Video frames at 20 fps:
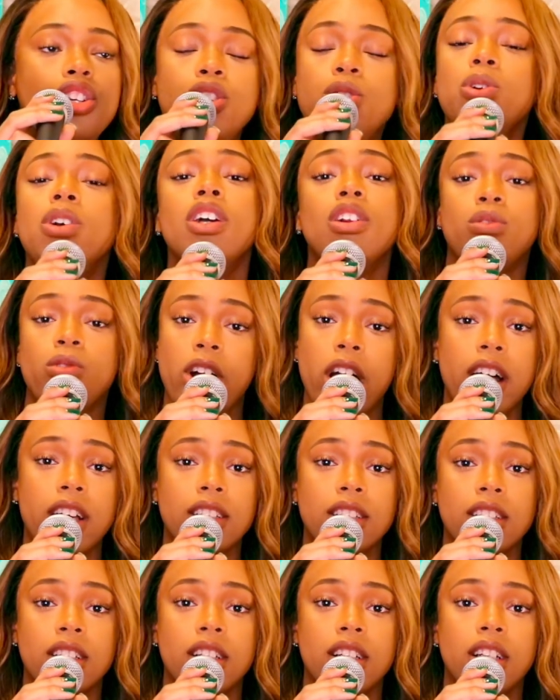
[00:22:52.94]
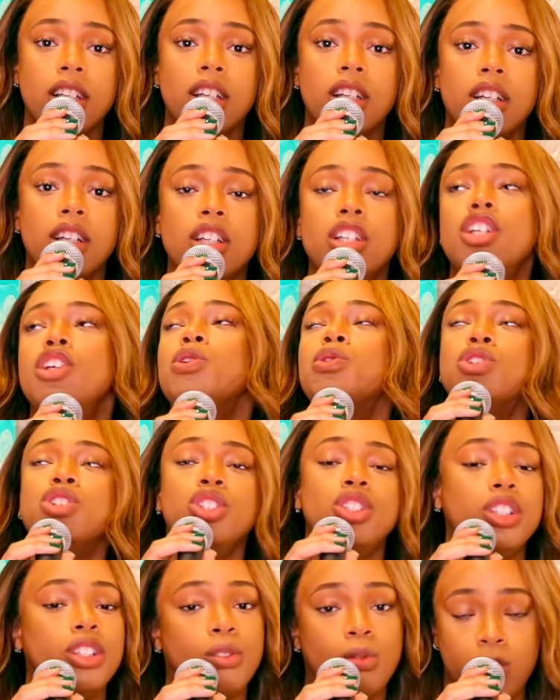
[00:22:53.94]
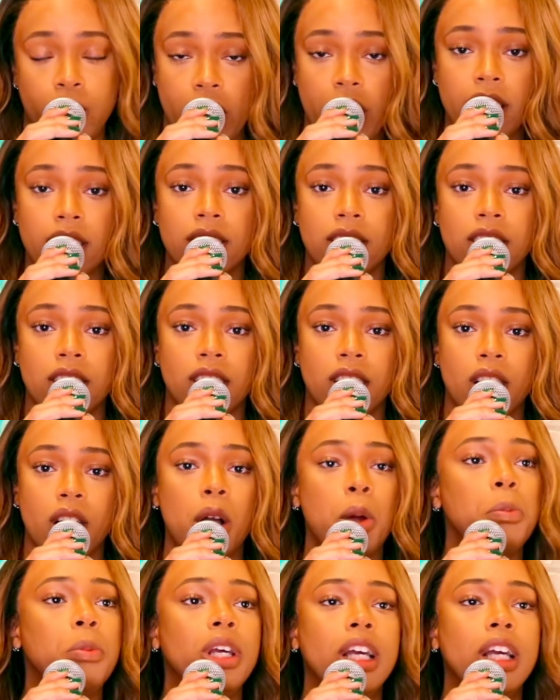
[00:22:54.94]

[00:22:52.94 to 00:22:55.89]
you can rest. You should rest